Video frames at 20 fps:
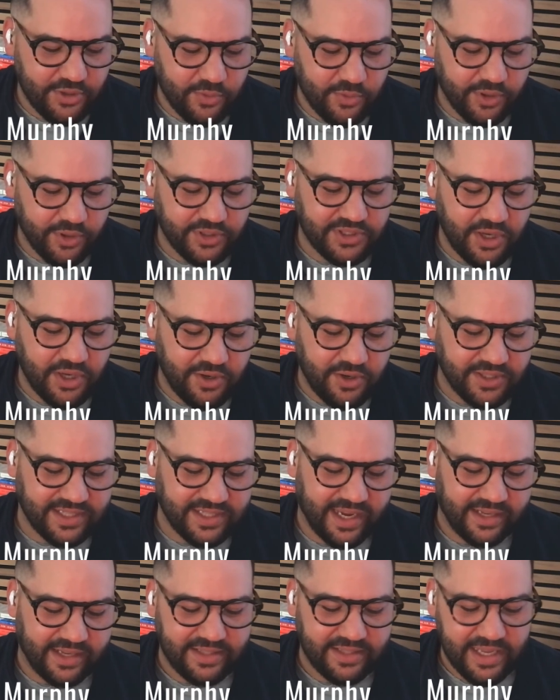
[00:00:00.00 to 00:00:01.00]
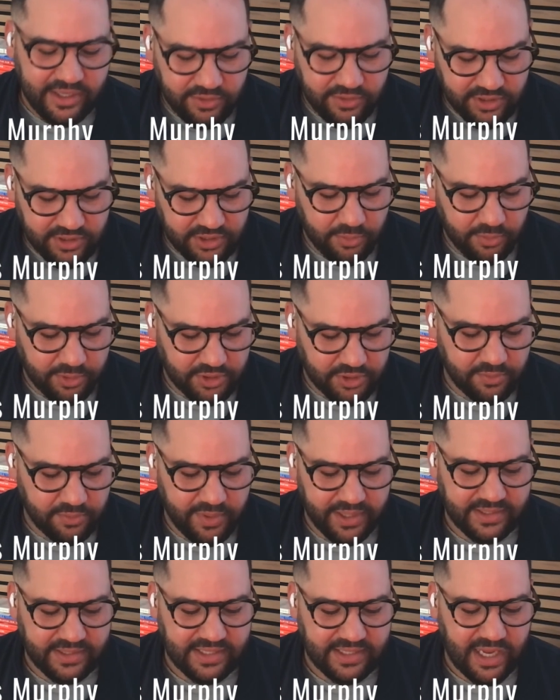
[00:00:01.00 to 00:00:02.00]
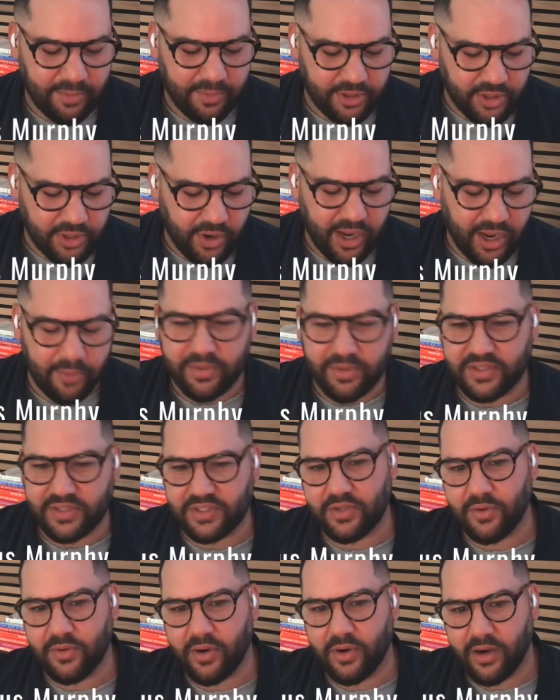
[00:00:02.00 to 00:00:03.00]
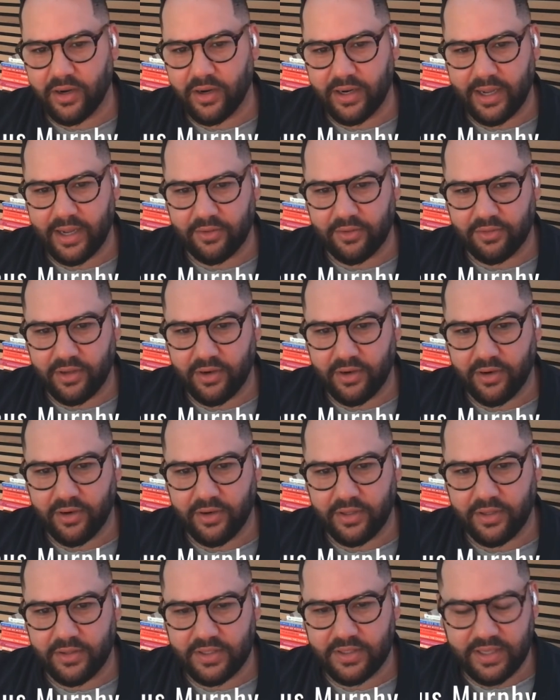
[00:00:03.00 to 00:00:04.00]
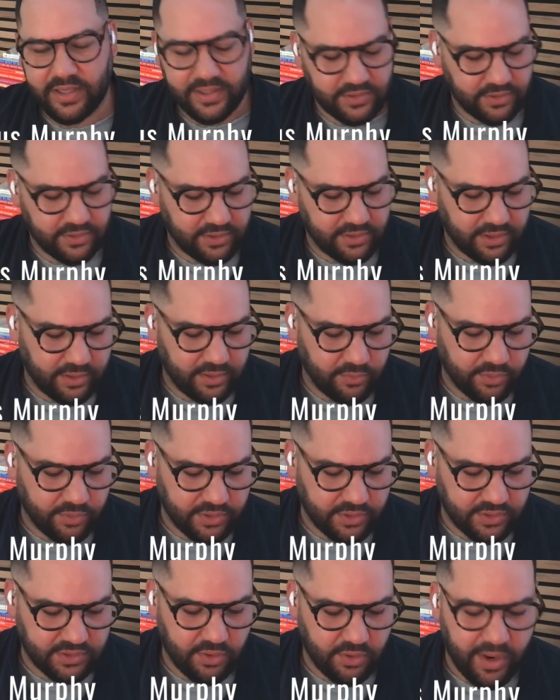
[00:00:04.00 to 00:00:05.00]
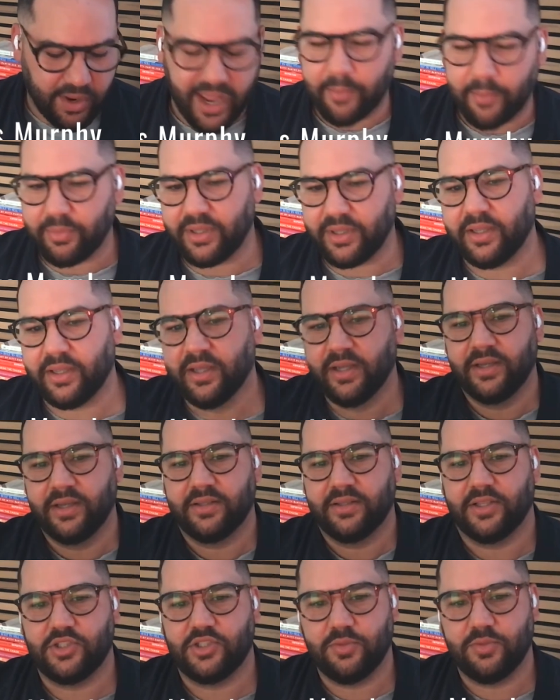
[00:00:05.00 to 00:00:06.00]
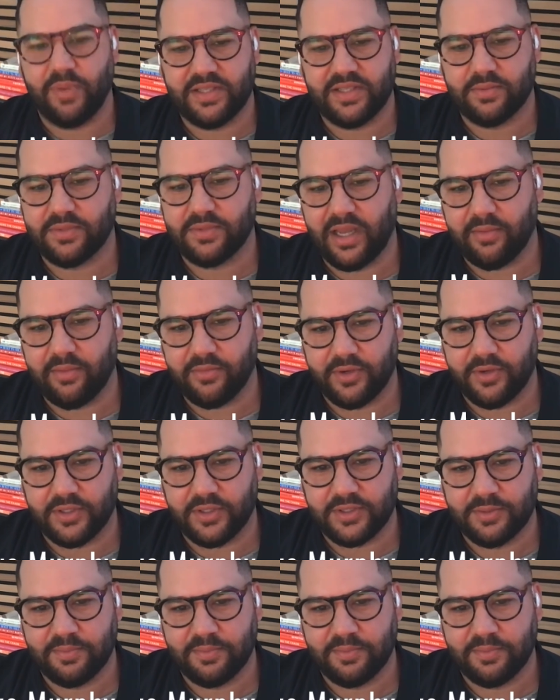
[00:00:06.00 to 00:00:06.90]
We're so excited. Thank you so much for making time. I know how busy you are out there in the desert, and we're just so happy that you made some time for us.